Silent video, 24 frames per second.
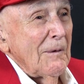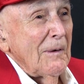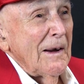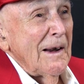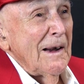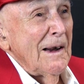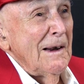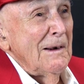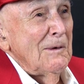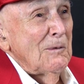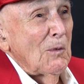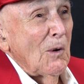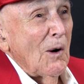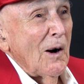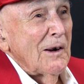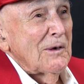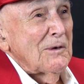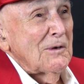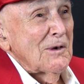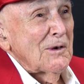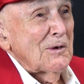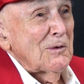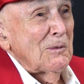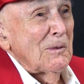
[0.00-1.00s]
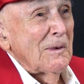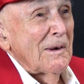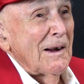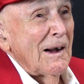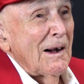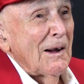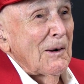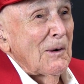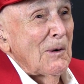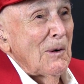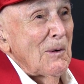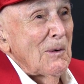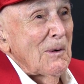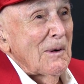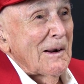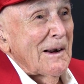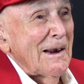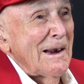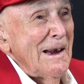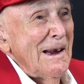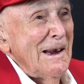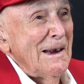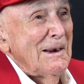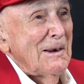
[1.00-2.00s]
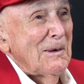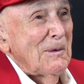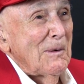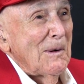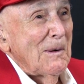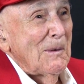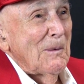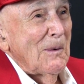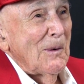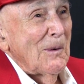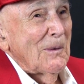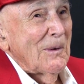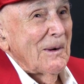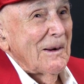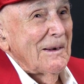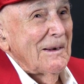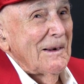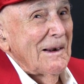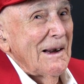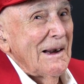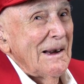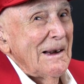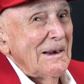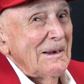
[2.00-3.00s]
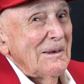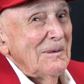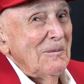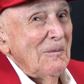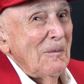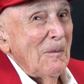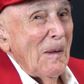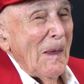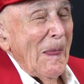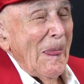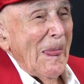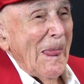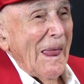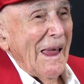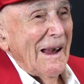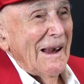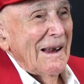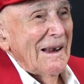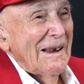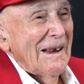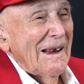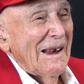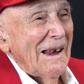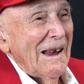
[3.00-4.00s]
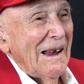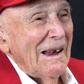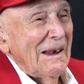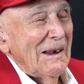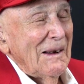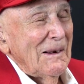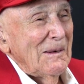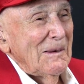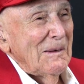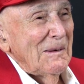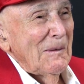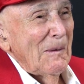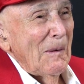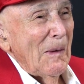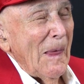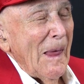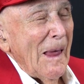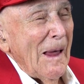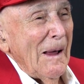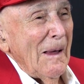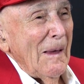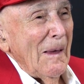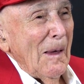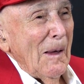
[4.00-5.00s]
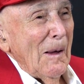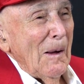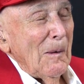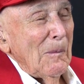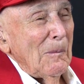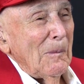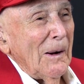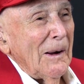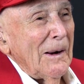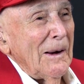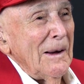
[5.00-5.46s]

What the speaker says: you didn't watch us, we got all the candy we wanted to eat. But